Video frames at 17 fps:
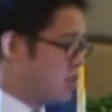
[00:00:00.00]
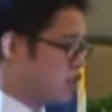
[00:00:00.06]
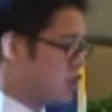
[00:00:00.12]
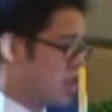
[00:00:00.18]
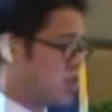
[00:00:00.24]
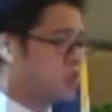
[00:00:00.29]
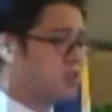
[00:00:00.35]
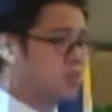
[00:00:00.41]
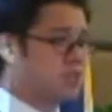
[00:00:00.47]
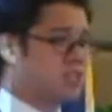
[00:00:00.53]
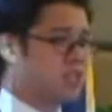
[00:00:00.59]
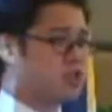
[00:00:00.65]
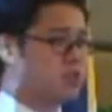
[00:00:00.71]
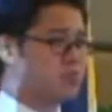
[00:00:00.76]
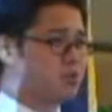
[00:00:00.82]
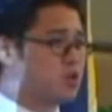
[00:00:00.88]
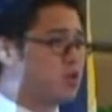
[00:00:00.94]

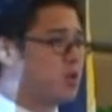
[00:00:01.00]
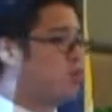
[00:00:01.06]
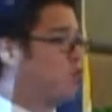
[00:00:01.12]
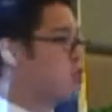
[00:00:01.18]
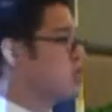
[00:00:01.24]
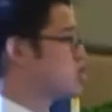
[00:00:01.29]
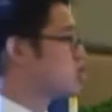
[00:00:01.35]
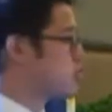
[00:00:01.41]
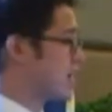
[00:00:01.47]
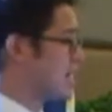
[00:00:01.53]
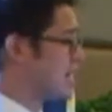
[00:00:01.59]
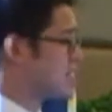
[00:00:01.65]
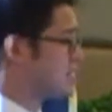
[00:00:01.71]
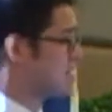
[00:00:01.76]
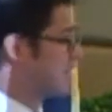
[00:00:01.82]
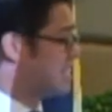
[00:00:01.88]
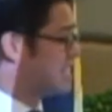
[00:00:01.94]
juxtaposition between
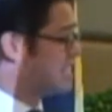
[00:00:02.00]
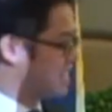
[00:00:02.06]
restraint and